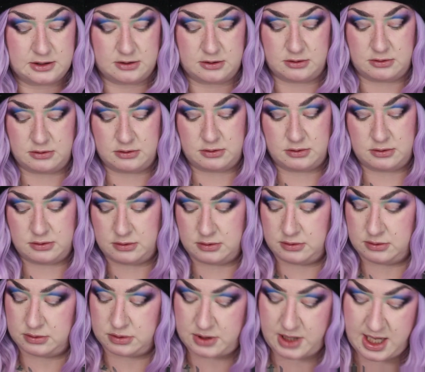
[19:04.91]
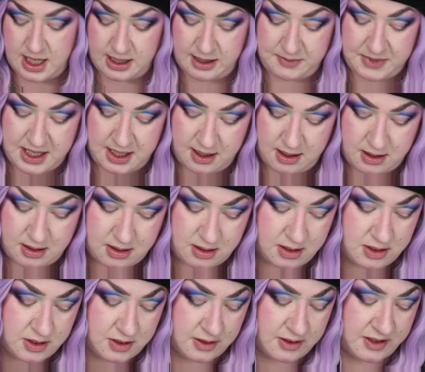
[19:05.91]
Ooh, okay, let me
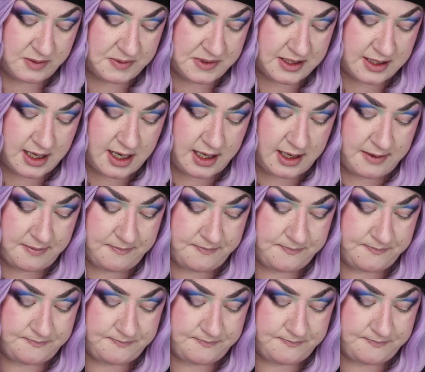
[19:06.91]
do this beside it.